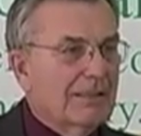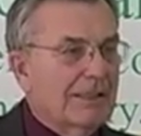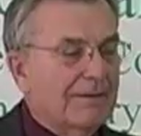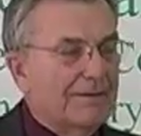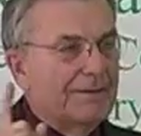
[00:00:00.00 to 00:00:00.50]

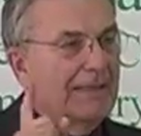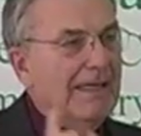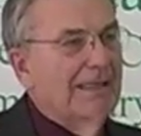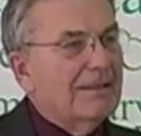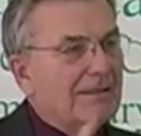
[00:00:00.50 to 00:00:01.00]
And
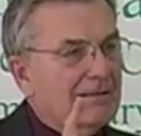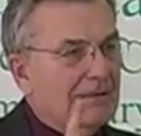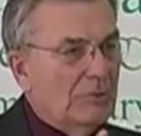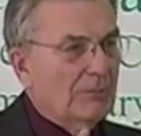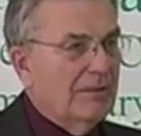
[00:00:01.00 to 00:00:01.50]
that is the
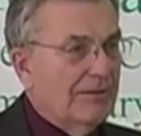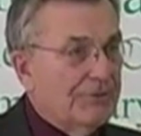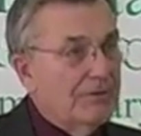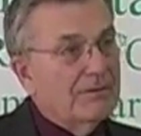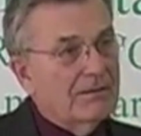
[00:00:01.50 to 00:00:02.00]
moment of
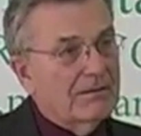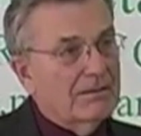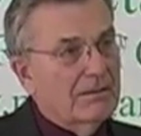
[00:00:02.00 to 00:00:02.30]
truth.